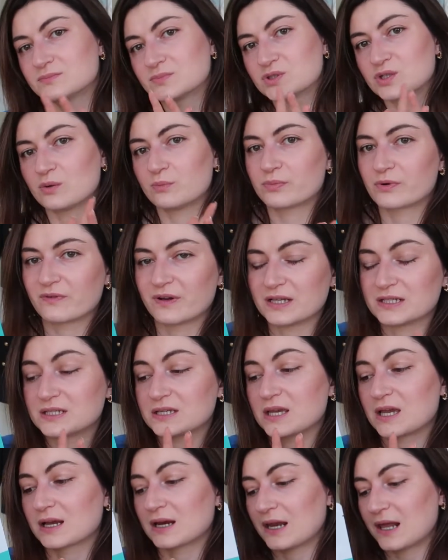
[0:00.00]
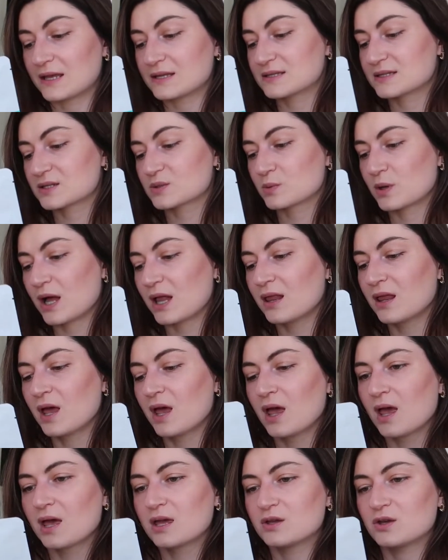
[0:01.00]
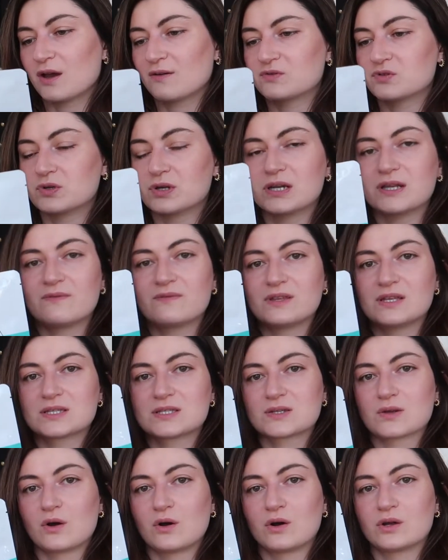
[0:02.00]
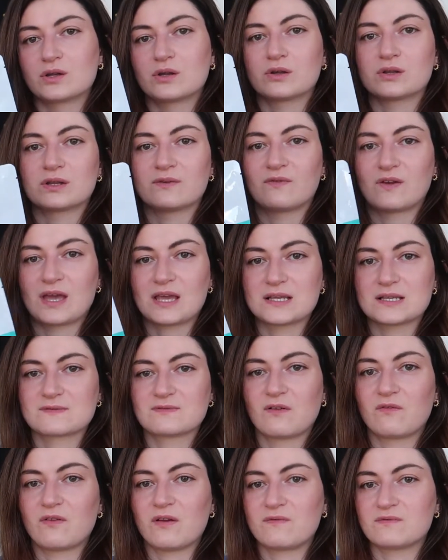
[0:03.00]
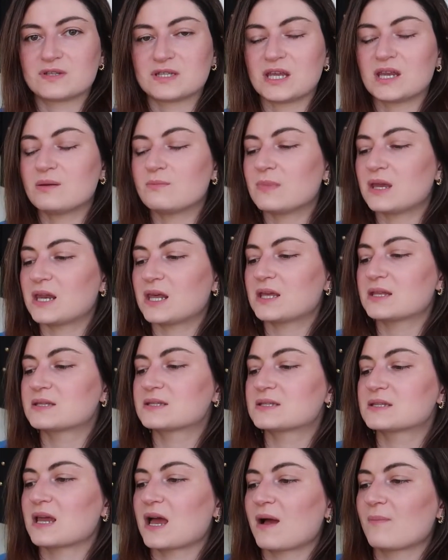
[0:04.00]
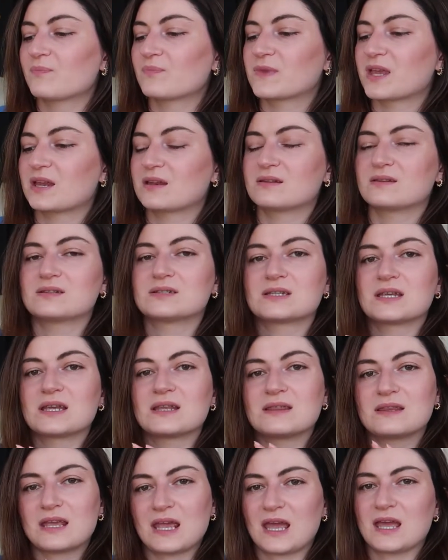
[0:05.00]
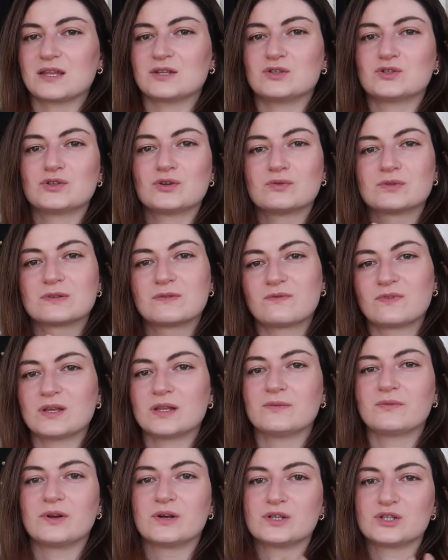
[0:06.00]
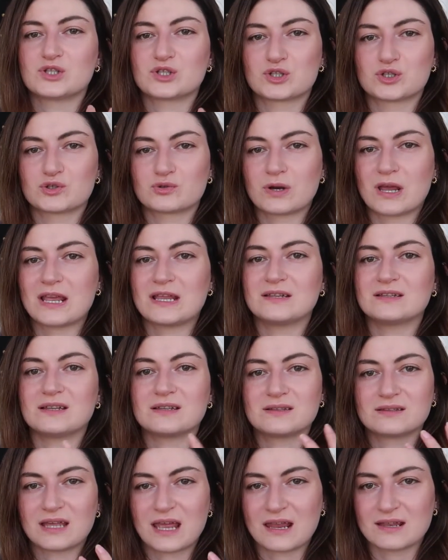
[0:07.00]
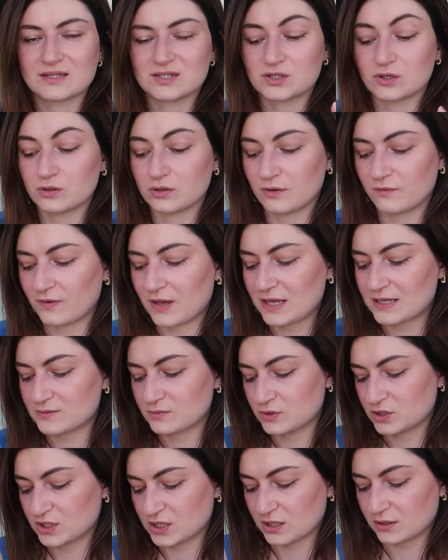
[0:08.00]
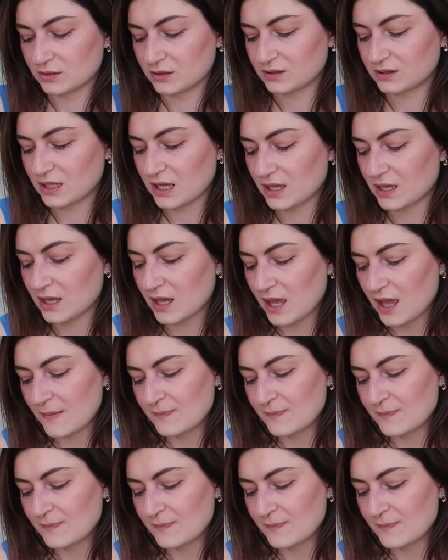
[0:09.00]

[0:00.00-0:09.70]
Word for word: so providing a cleanse as well you have to leave this on on the face for 15 minutes um, and in the end you don't feel very strained and tensed on your face which is a good thing